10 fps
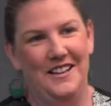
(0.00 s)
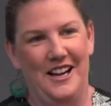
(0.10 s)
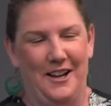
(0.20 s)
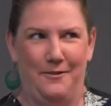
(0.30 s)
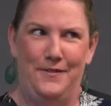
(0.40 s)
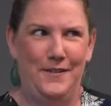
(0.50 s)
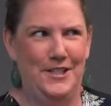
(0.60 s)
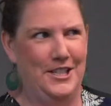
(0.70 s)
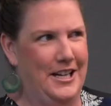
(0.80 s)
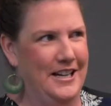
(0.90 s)
like
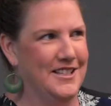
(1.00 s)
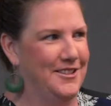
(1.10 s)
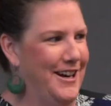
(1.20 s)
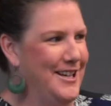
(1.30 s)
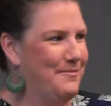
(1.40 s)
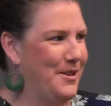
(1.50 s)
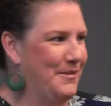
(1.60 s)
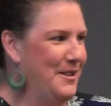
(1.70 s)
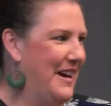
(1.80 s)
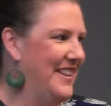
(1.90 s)
50 Shades of Grey is
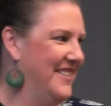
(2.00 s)
probably about the